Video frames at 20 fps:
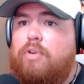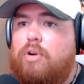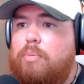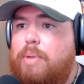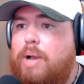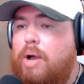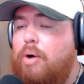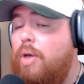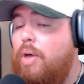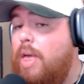
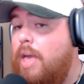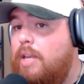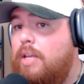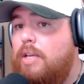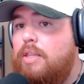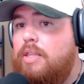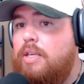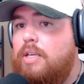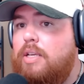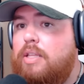about
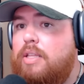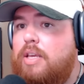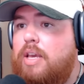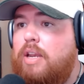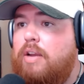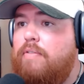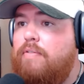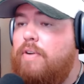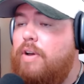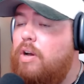anything in the
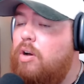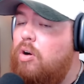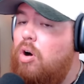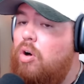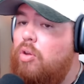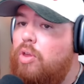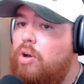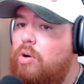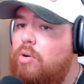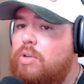NFL,
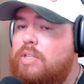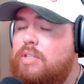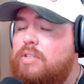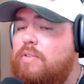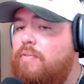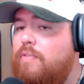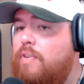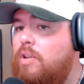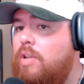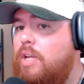although it
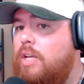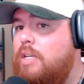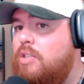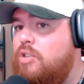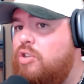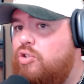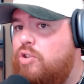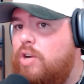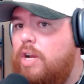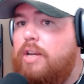doesn't feel like it's
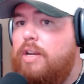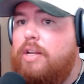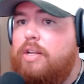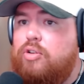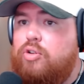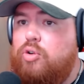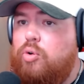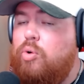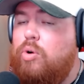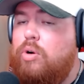trending
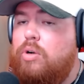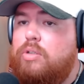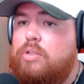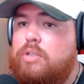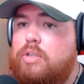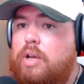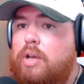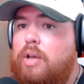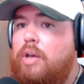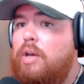towards
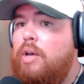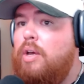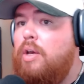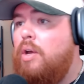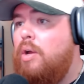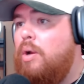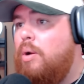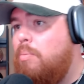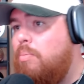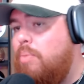
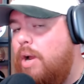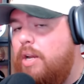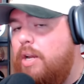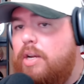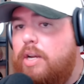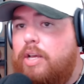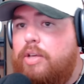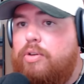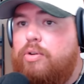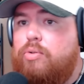Brandon
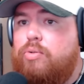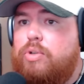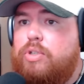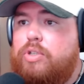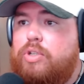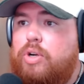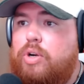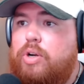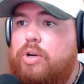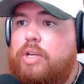Aiyuk
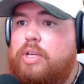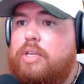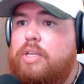returning.